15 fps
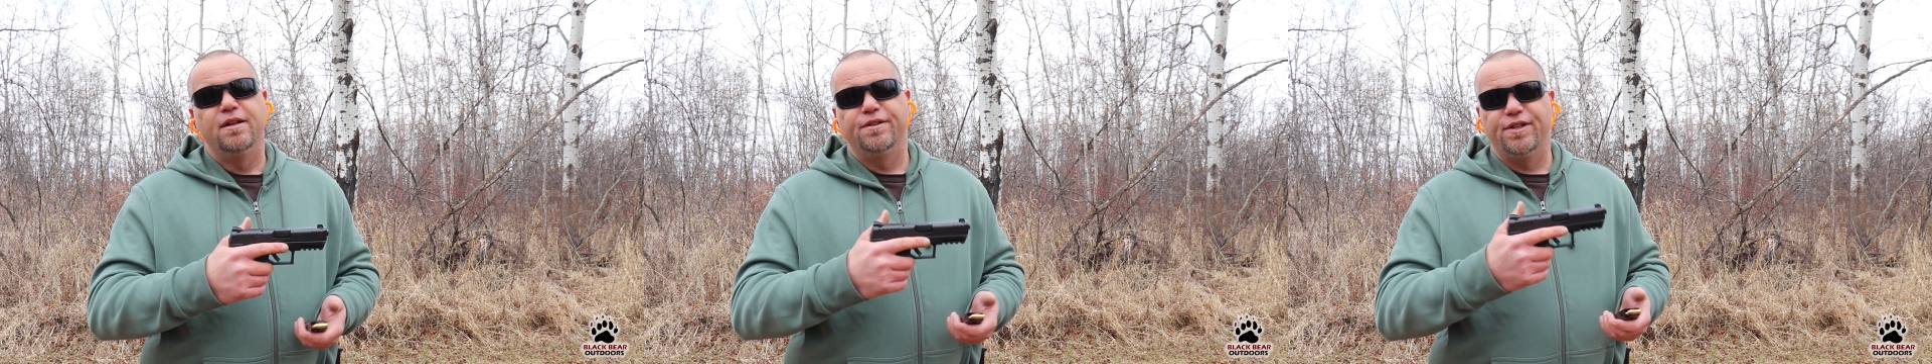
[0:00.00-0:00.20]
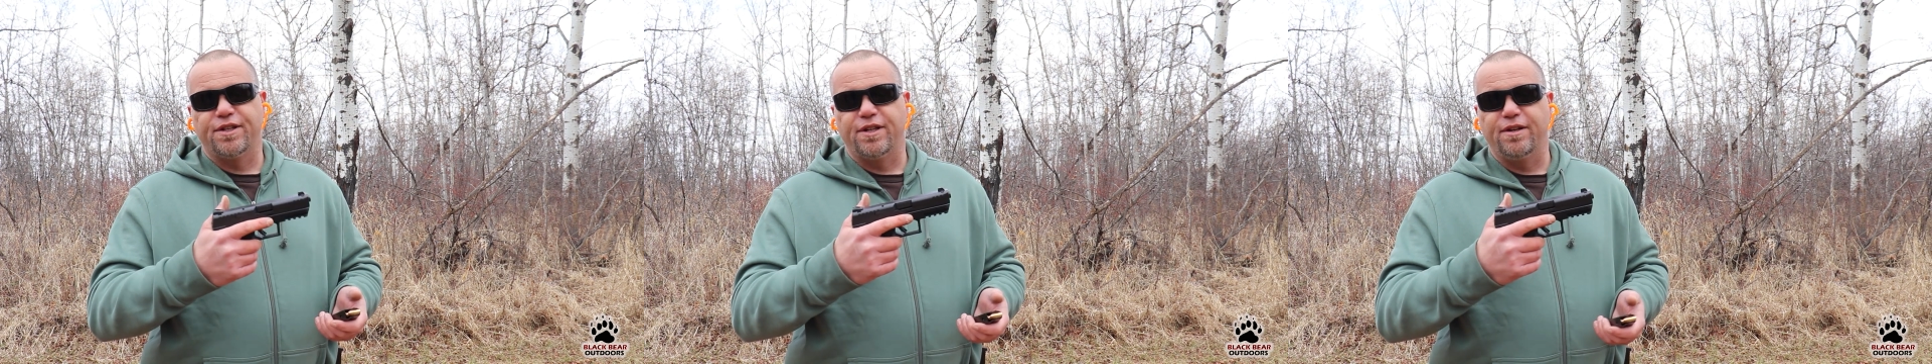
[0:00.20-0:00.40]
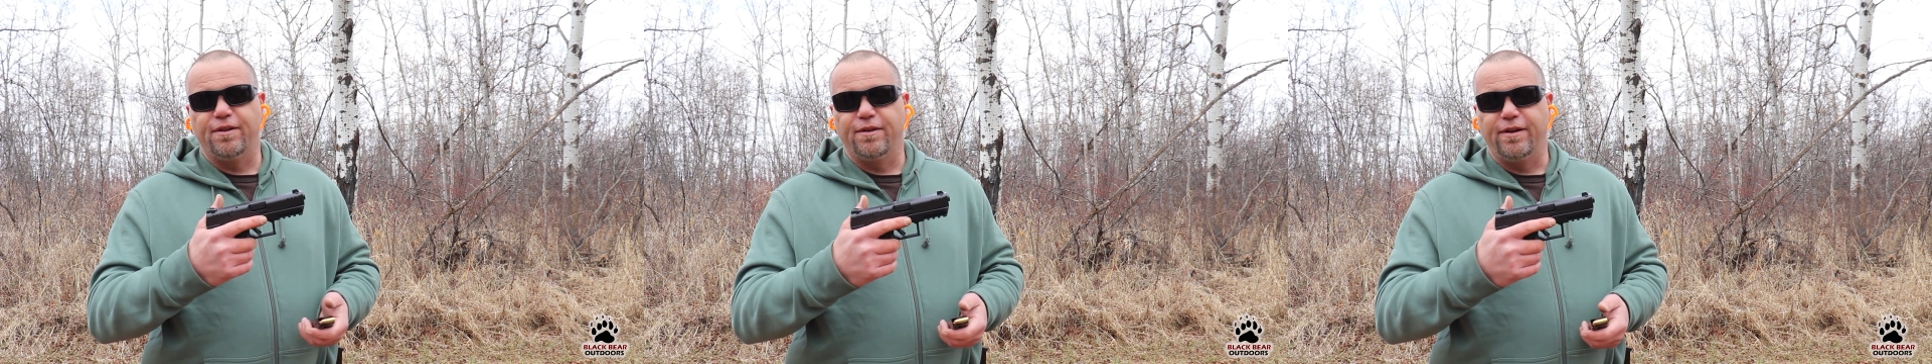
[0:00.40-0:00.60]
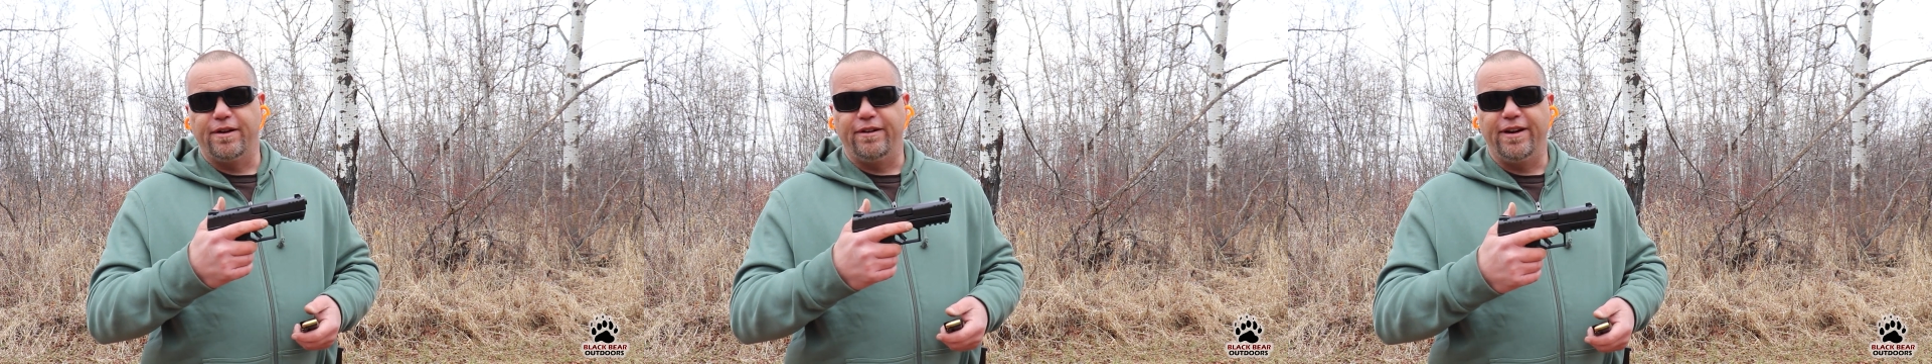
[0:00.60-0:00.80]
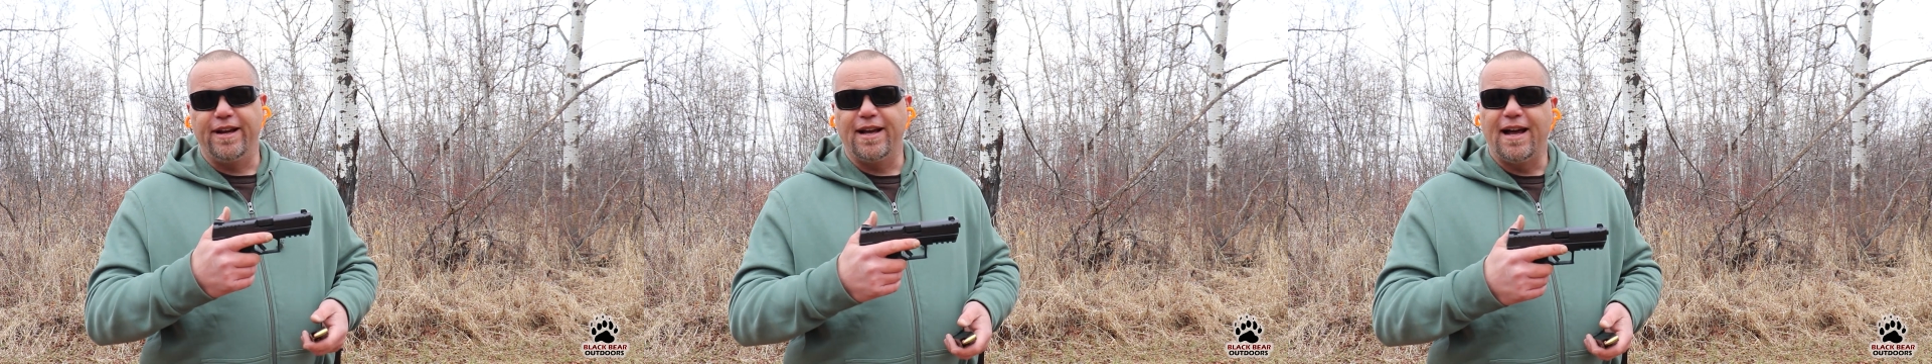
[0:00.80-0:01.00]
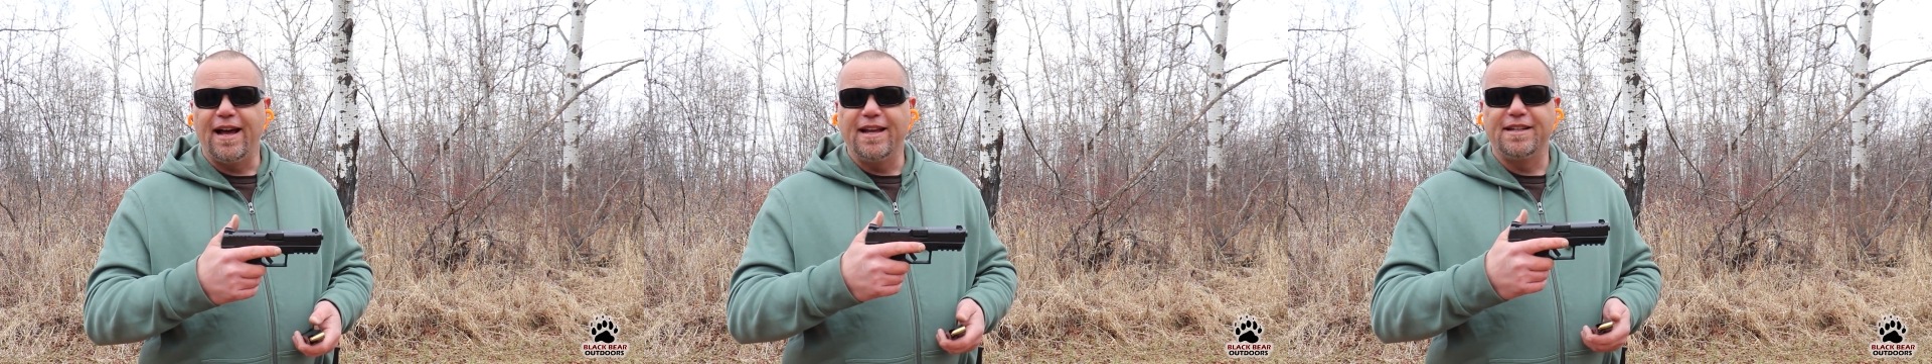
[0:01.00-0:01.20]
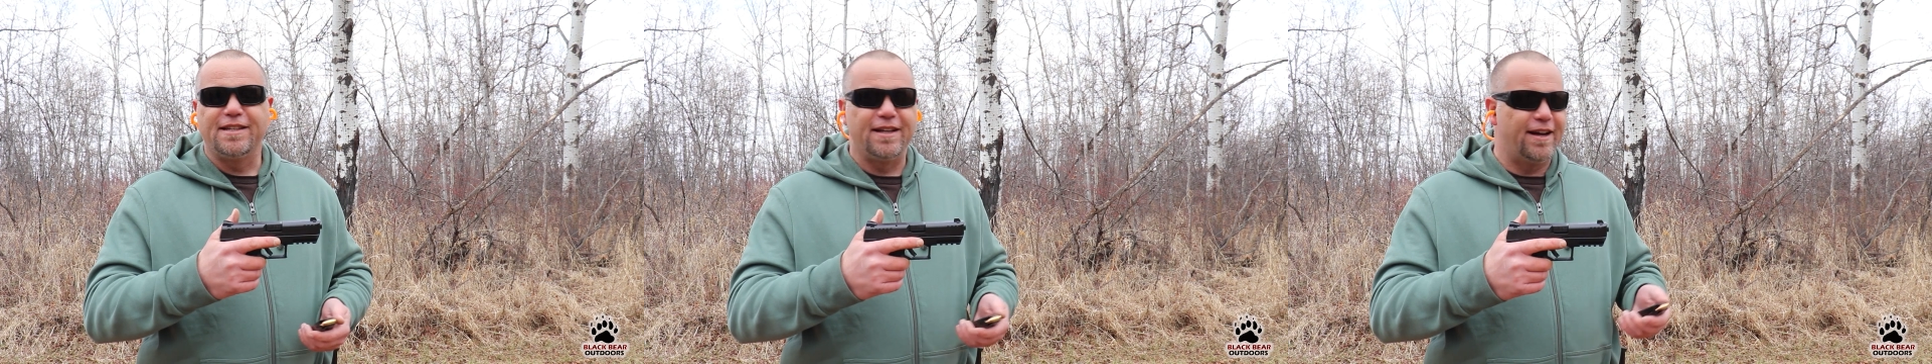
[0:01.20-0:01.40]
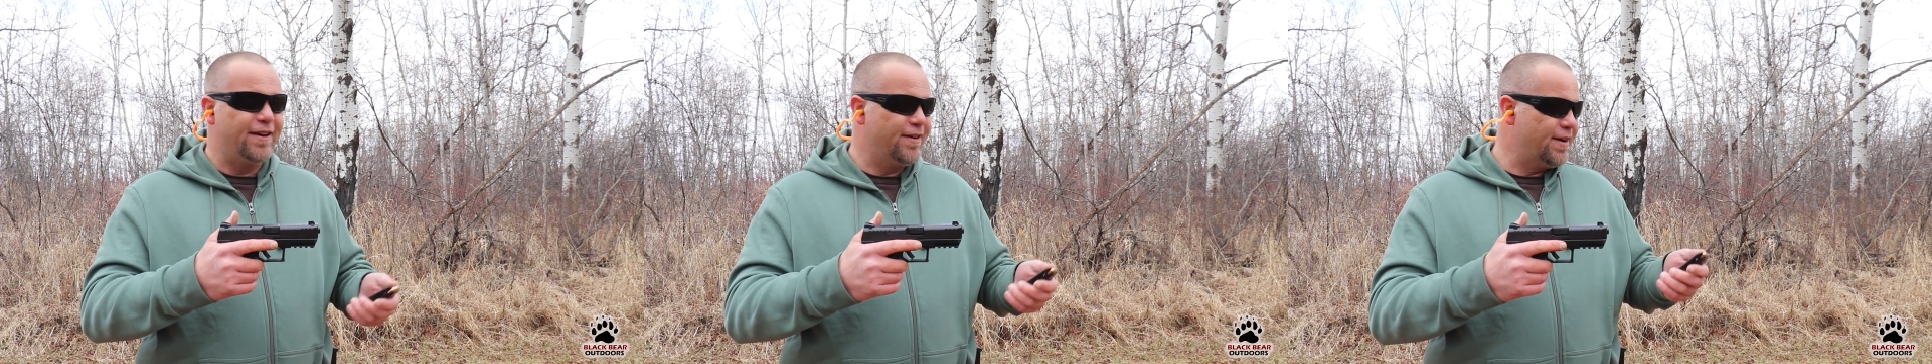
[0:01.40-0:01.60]
just an ordinary guy,
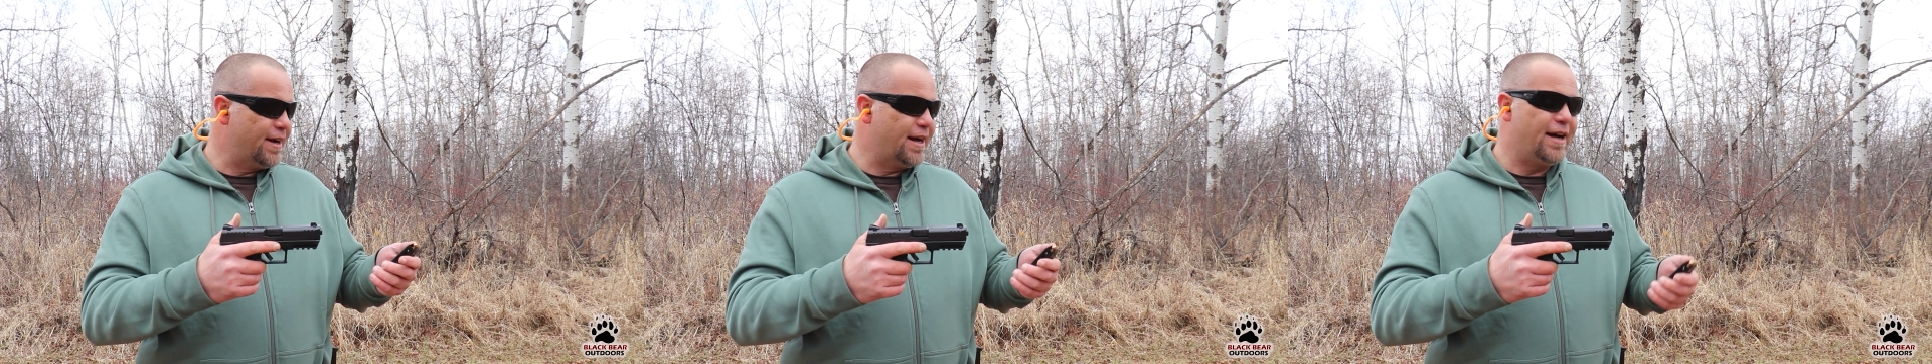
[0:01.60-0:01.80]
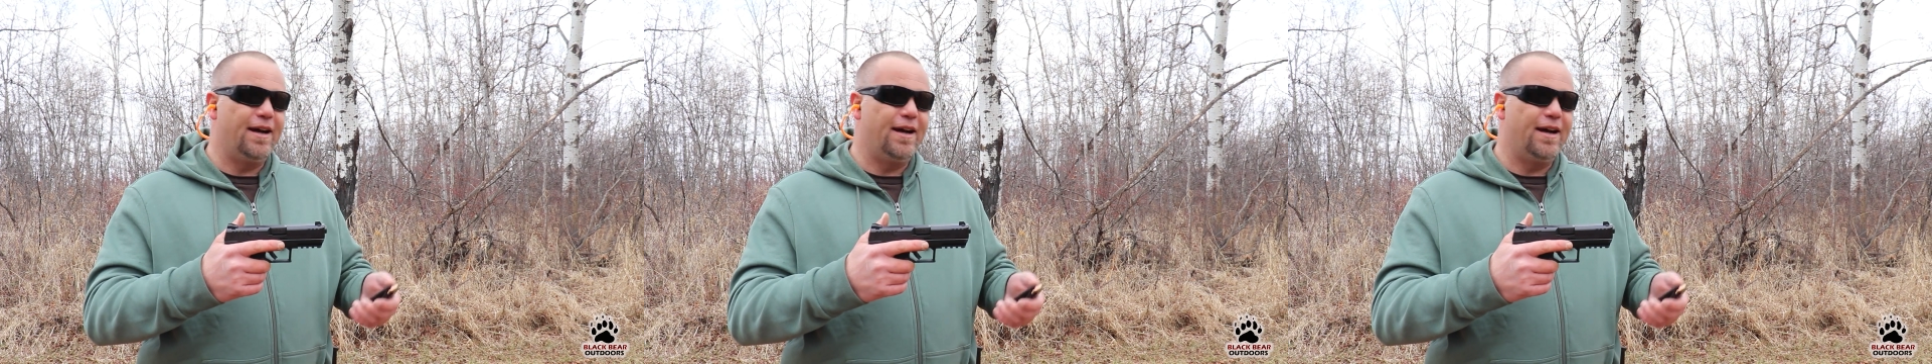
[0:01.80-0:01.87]
so